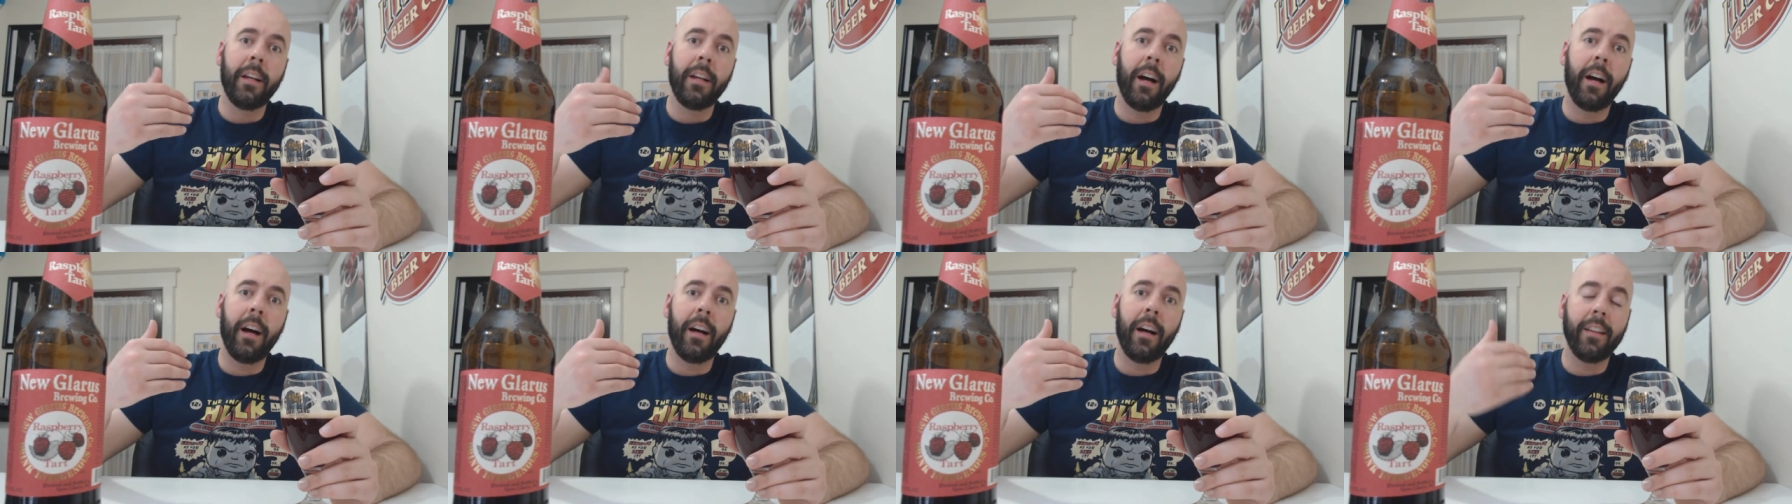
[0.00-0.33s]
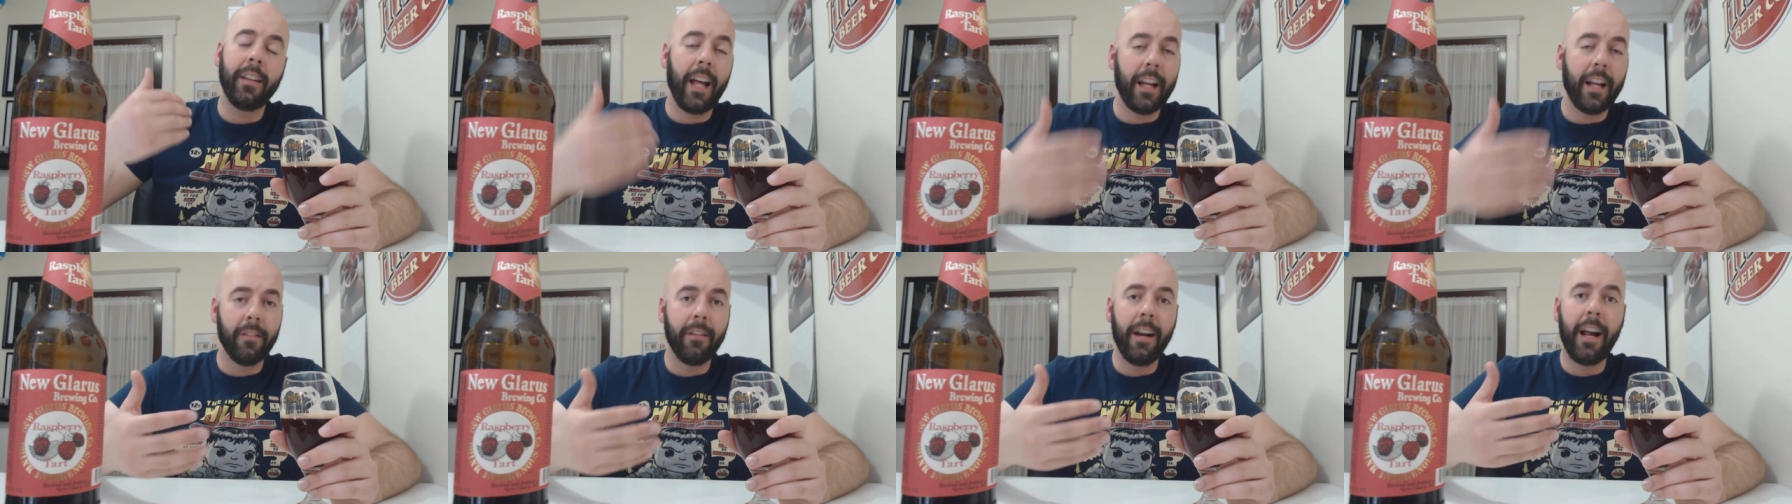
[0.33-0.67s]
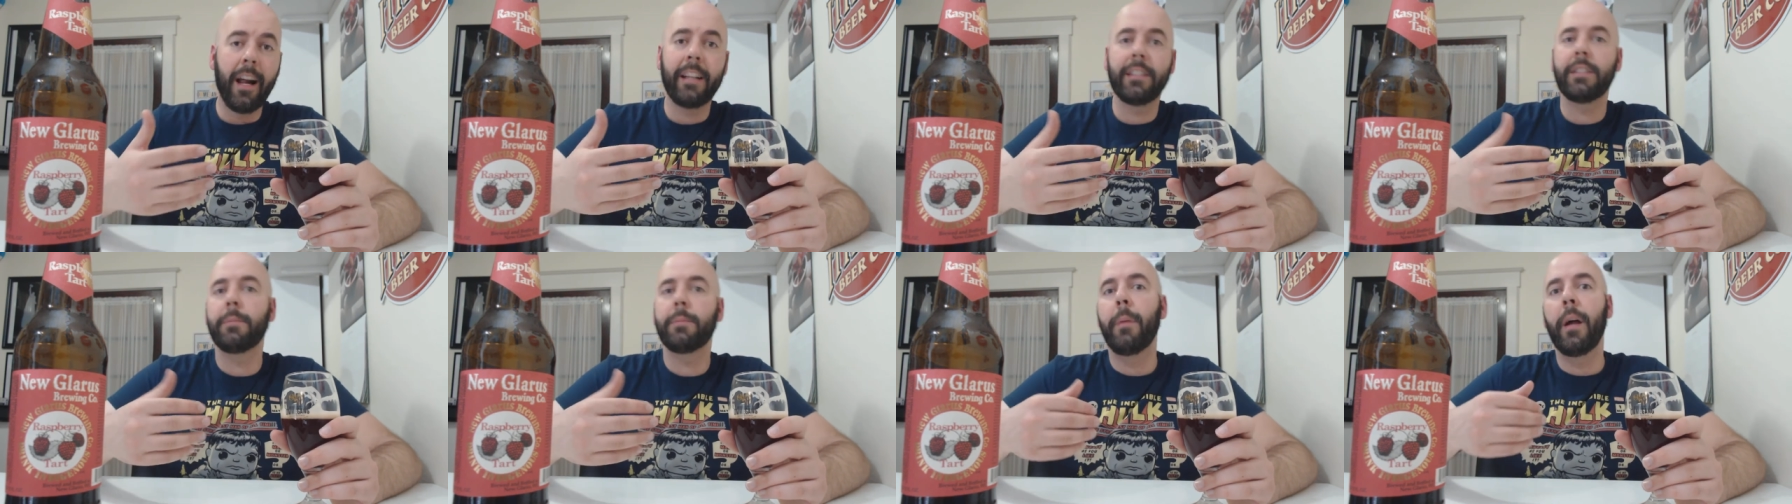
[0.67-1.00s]
Uh, a lot of
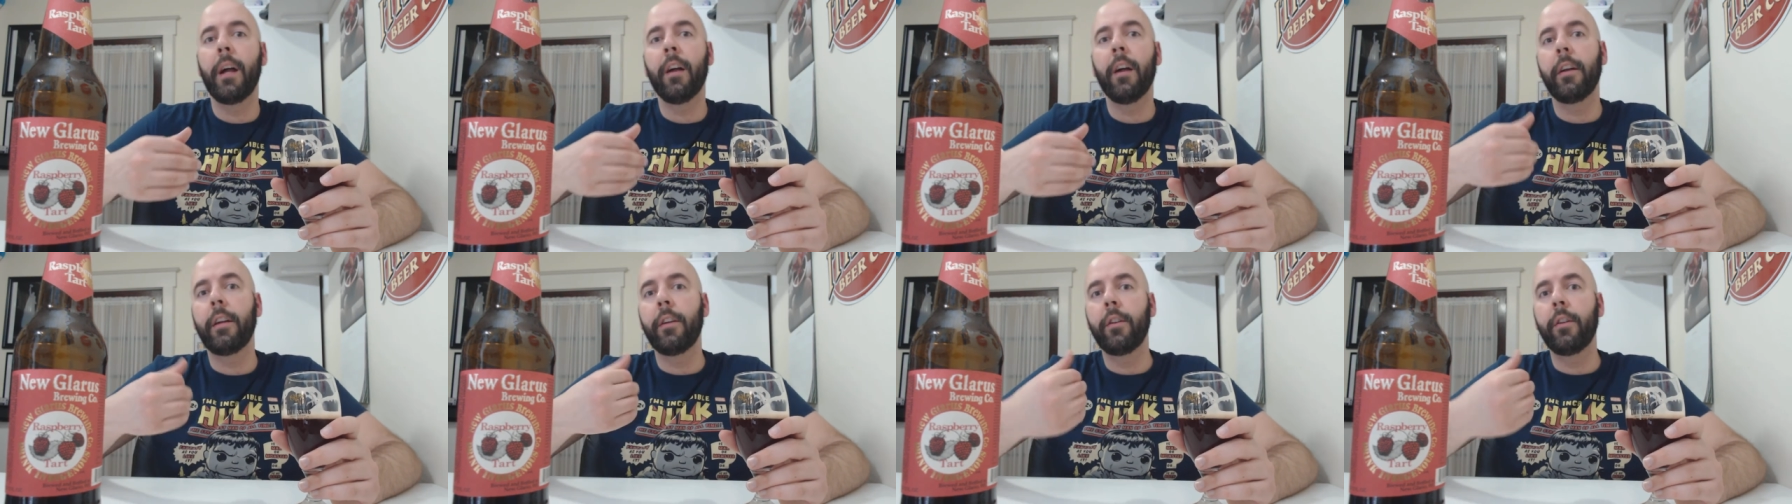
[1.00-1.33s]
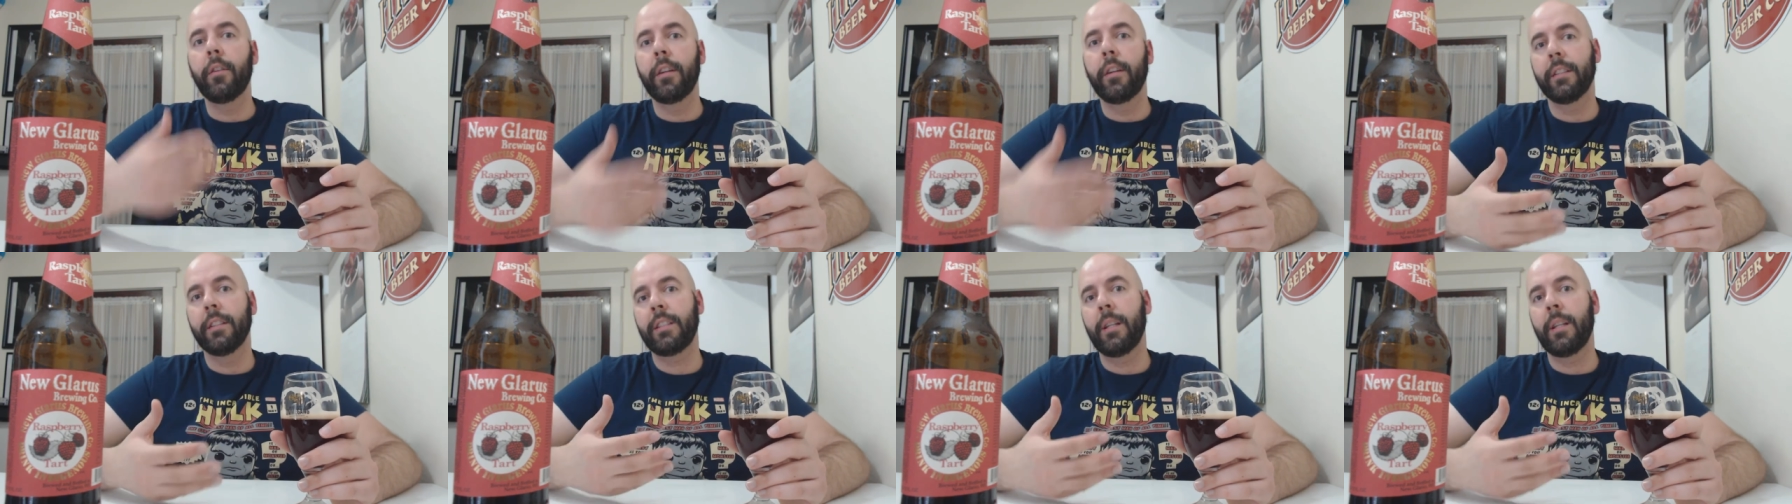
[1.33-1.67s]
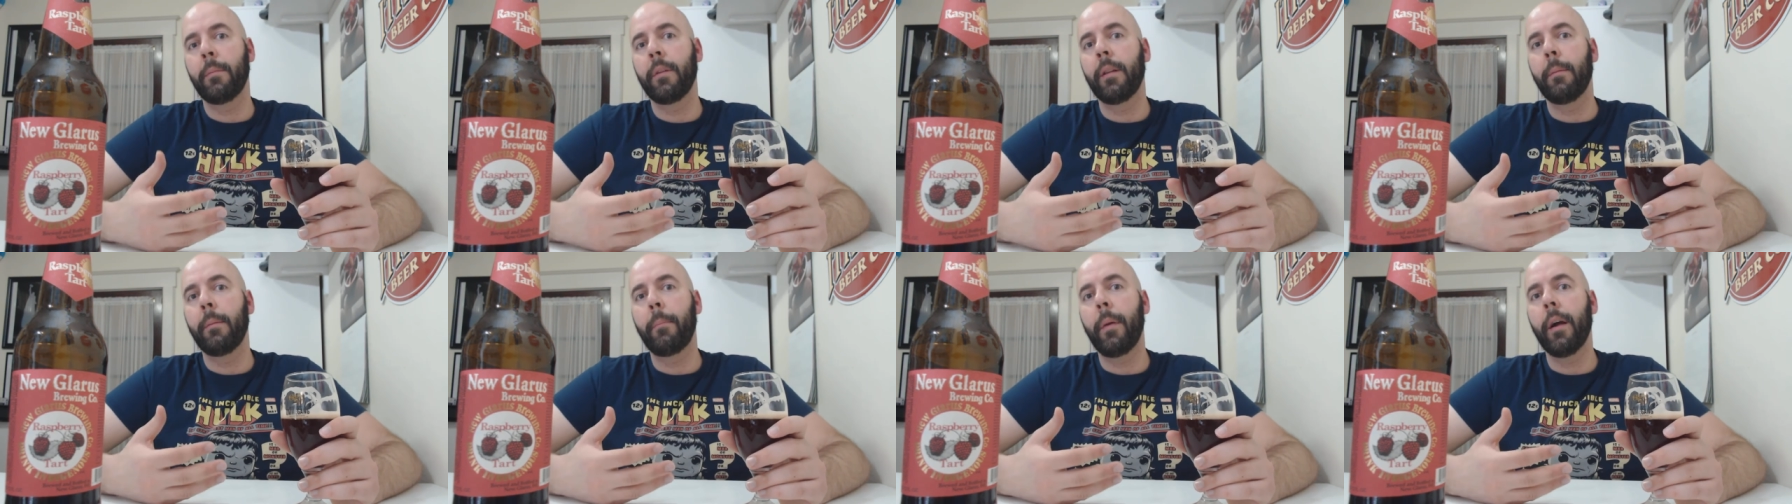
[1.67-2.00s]
raspberry. You do get
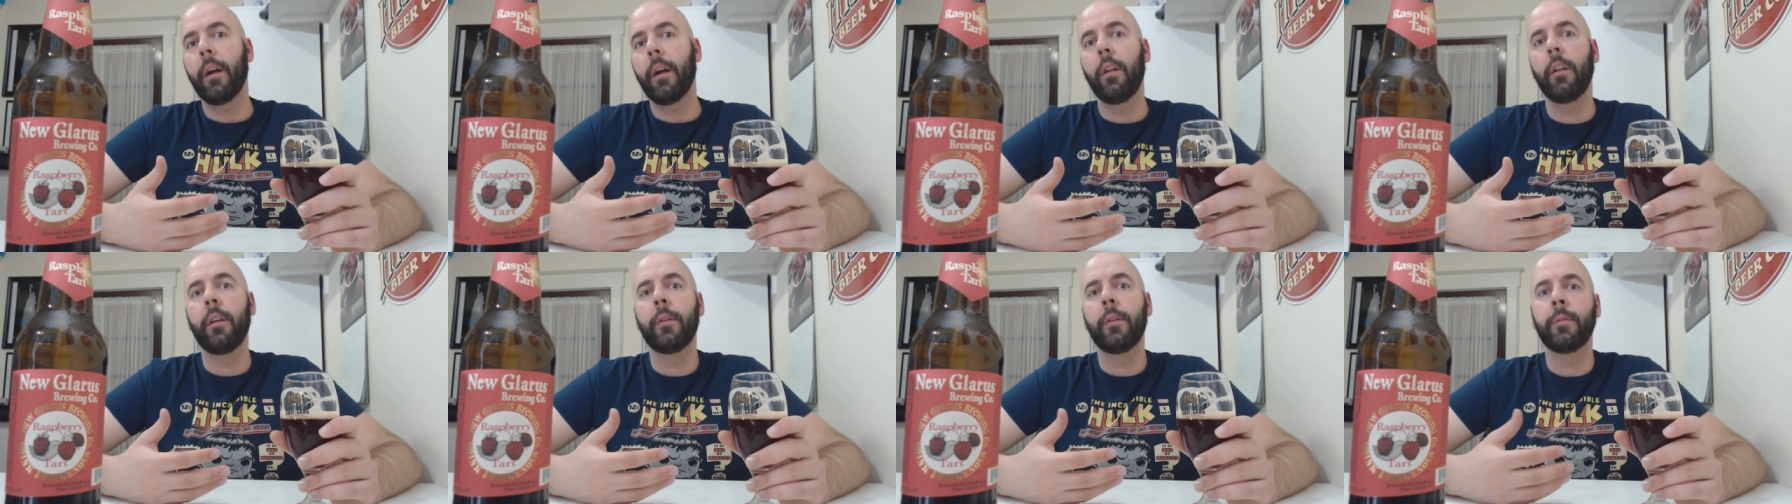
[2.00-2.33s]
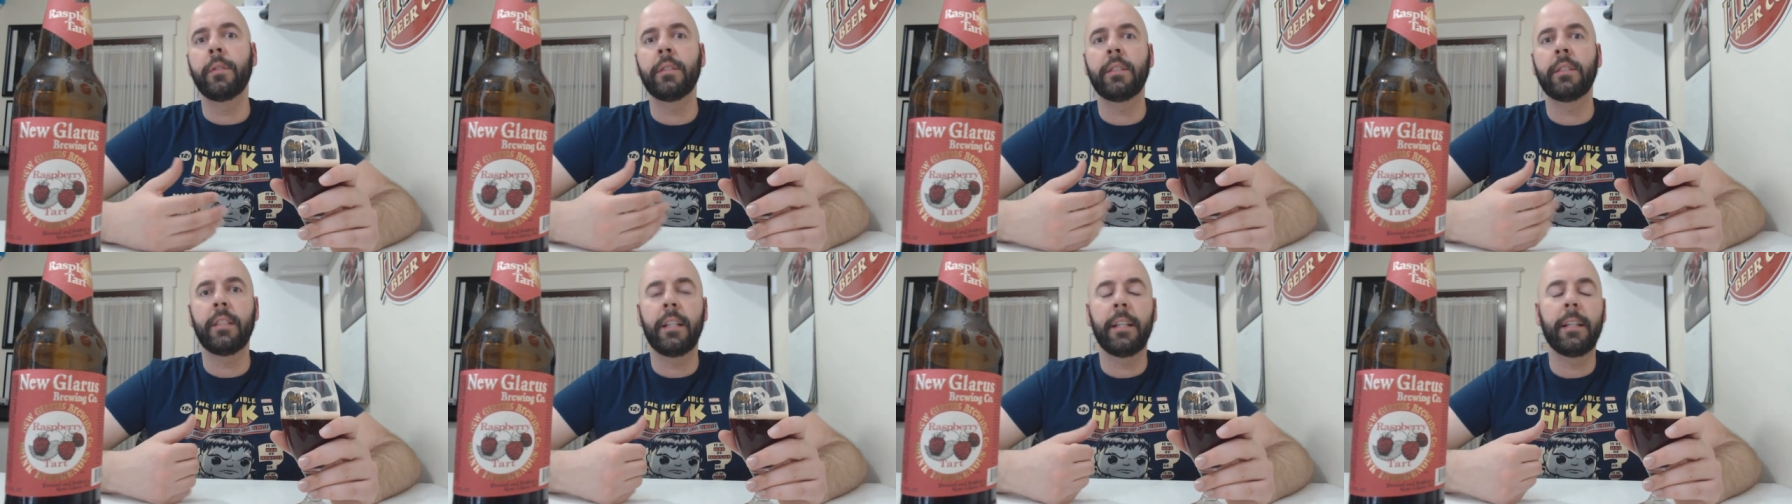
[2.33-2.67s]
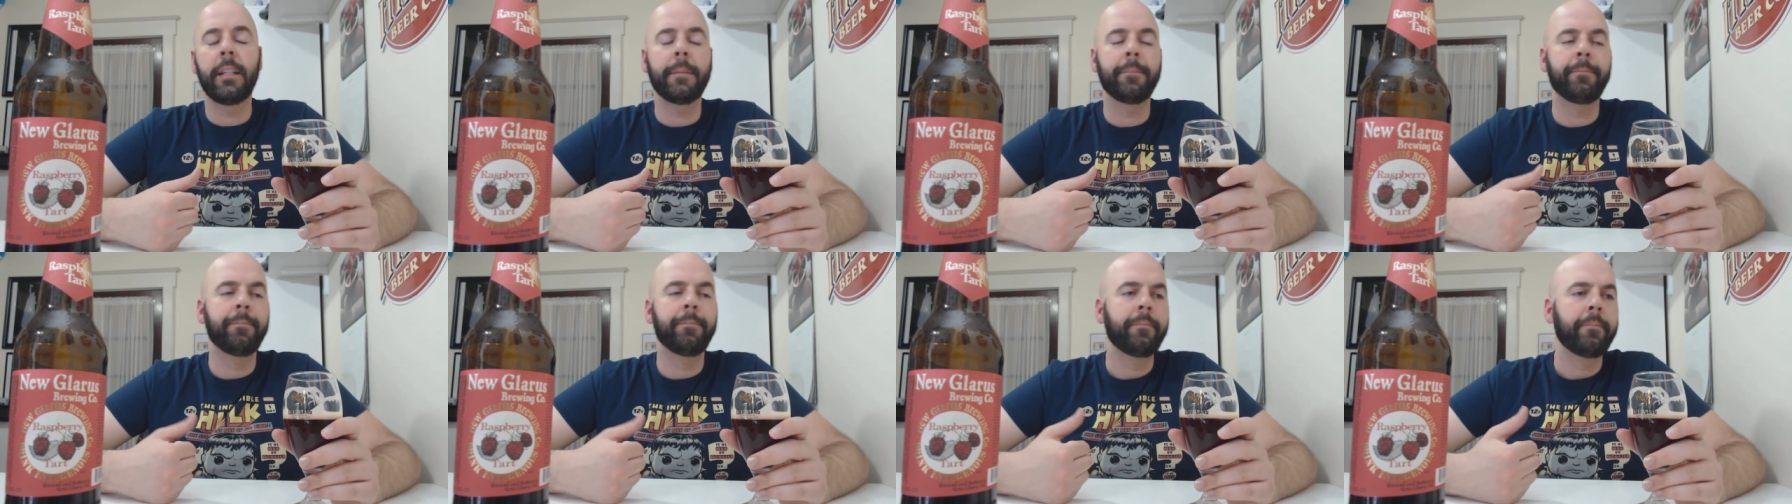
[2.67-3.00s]
some of the barrel it was
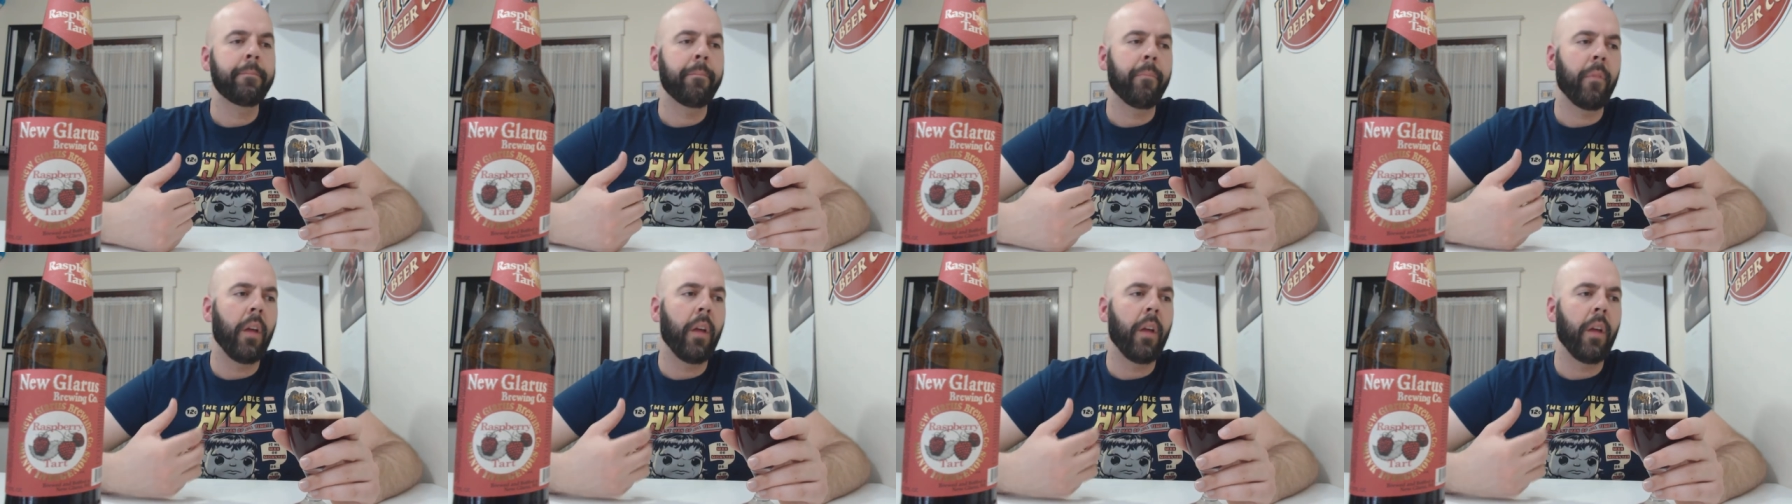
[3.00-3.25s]
in.